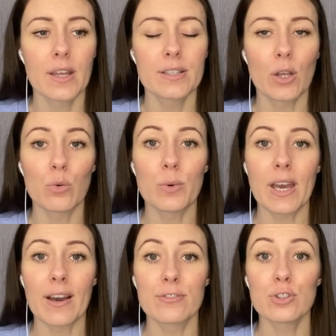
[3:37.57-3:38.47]
Now we
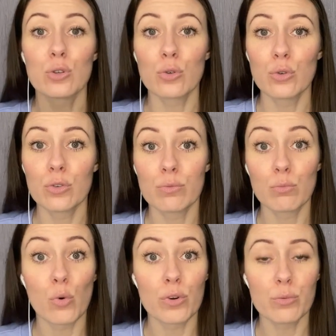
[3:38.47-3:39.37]
have two
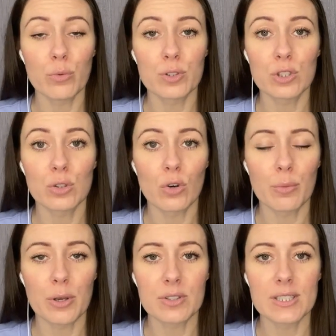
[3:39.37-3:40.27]
more that we want to talk
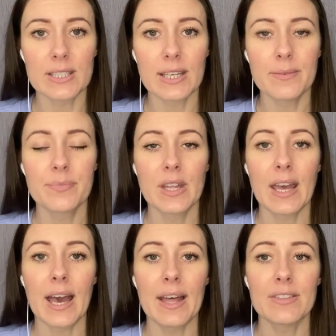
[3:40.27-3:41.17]
about today,
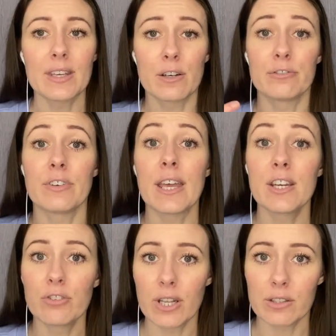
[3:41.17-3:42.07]
and they are
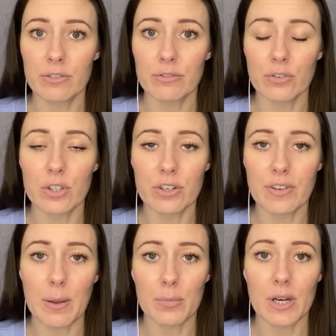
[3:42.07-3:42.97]
very relevant for the
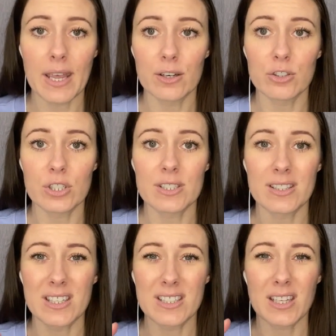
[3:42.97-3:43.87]
November energies
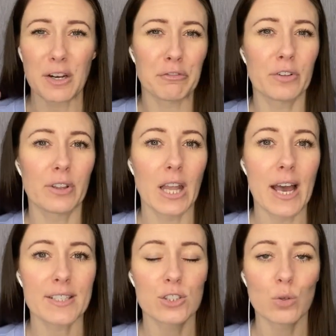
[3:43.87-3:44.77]
in this kind of
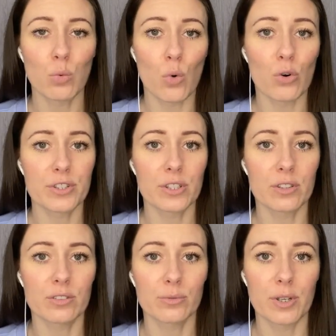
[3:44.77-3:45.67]
last quarter
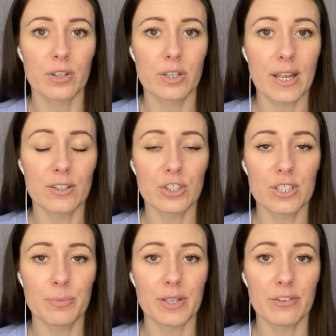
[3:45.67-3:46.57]
where our energies
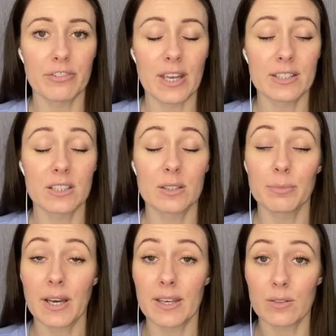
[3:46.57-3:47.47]
have been affected
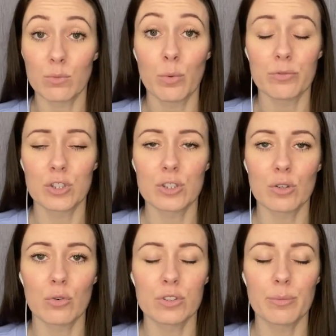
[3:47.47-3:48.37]
by what we've just
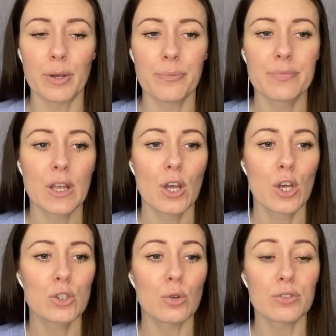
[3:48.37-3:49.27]
talked about.
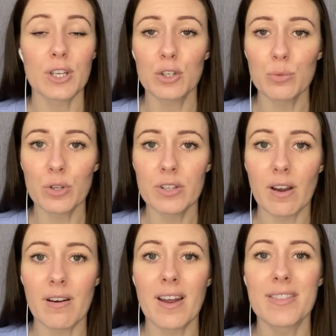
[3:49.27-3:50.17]
So I'll tell you what they
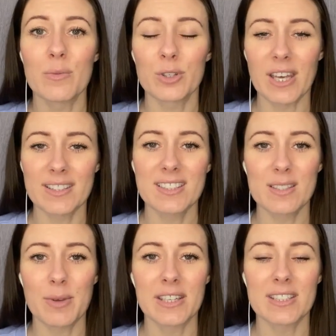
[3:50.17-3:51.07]
are and then we'll get into
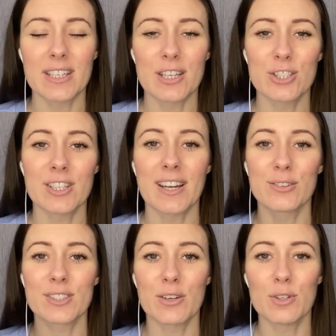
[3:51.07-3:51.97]
the meditation and
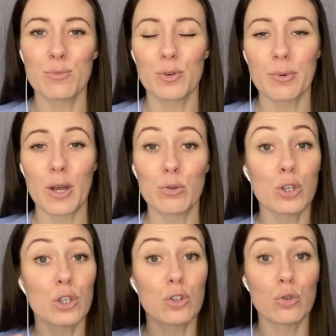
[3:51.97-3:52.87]
I'll tell you more about how you
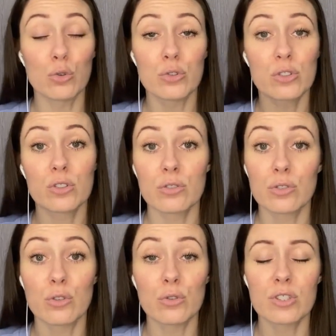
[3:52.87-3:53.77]
can
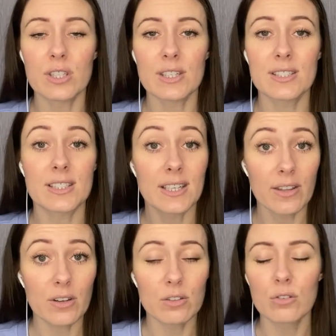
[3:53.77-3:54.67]
use these
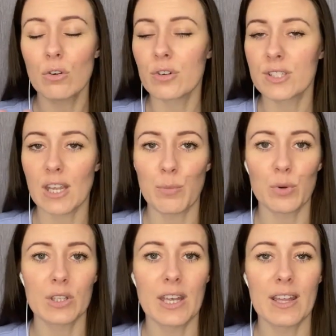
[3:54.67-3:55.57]
together or
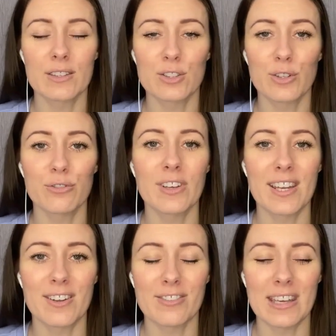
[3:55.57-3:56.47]
separately, and they're still
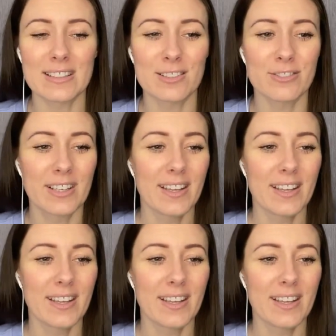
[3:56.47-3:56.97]
very effective.